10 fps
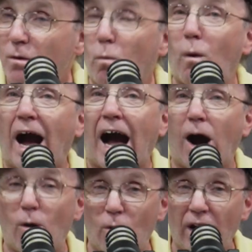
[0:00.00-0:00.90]

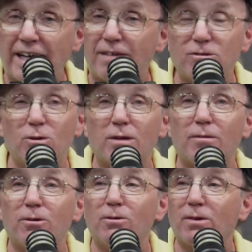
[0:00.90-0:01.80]
Wow. I never knew
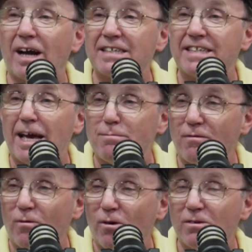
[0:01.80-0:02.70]
anybody who knew the guy's name
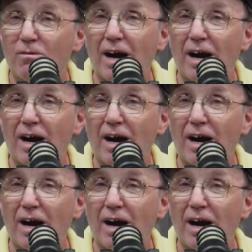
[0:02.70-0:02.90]
before.